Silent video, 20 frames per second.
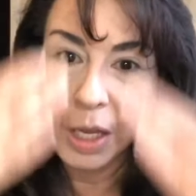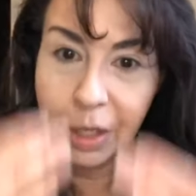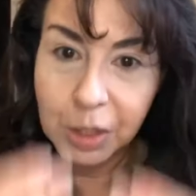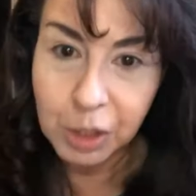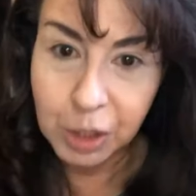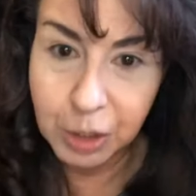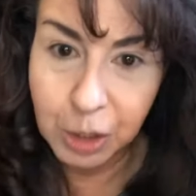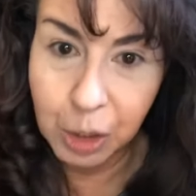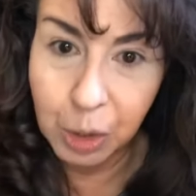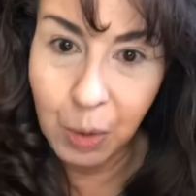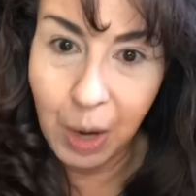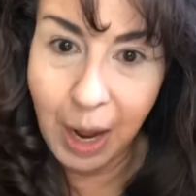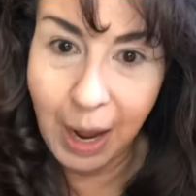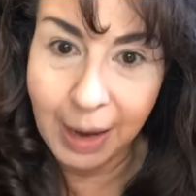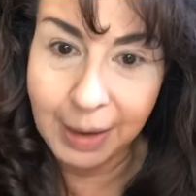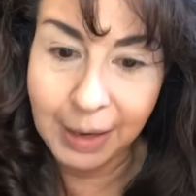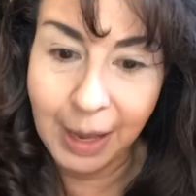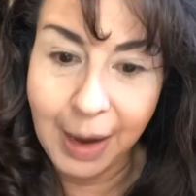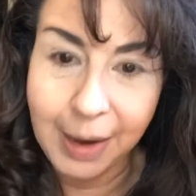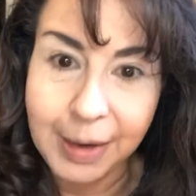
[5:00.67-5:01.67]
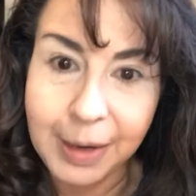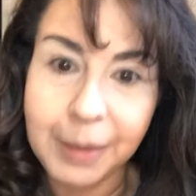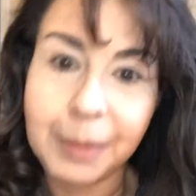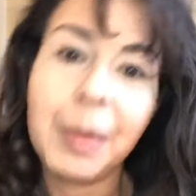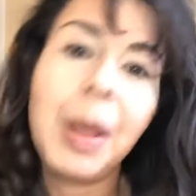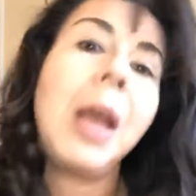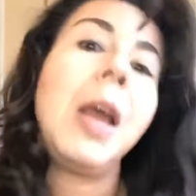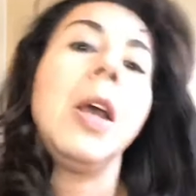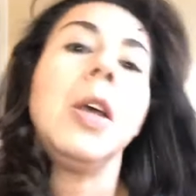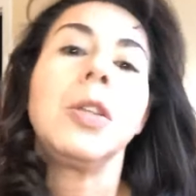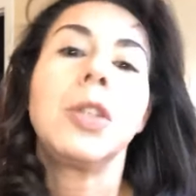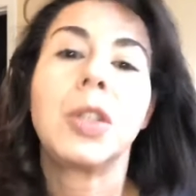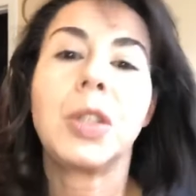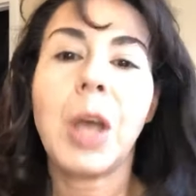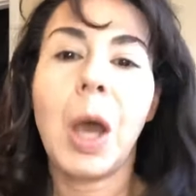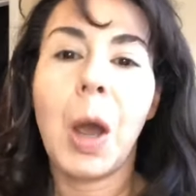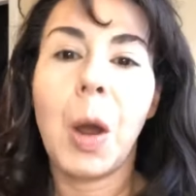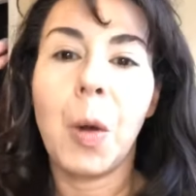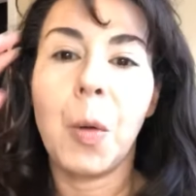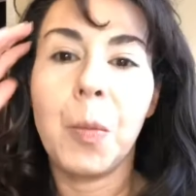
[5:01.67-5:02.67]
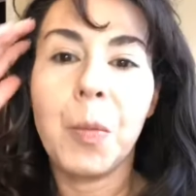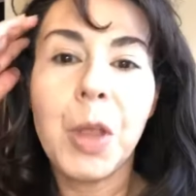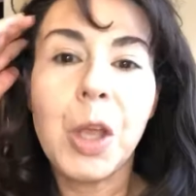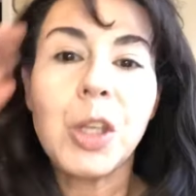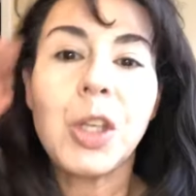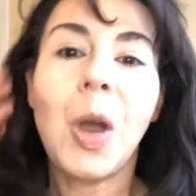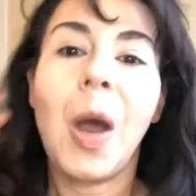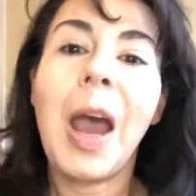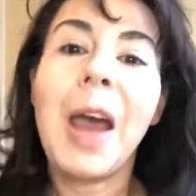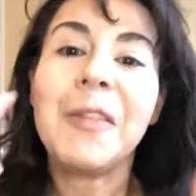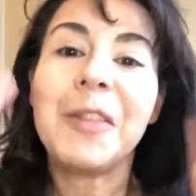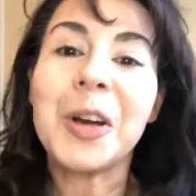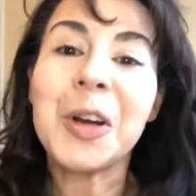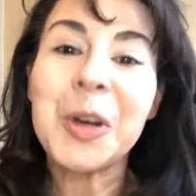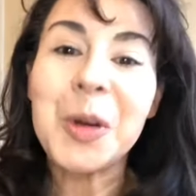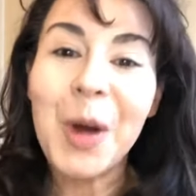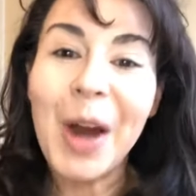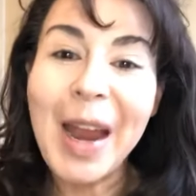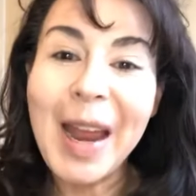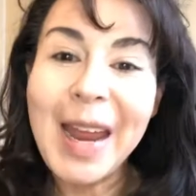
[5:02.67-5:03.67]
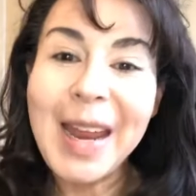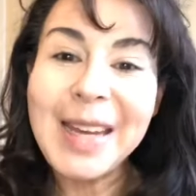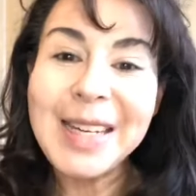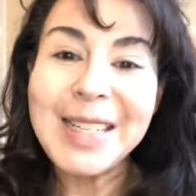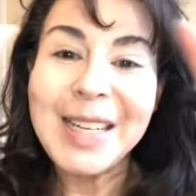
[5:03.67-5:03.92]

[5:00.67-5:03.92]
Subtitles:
to do highlighting. So y'all have a great,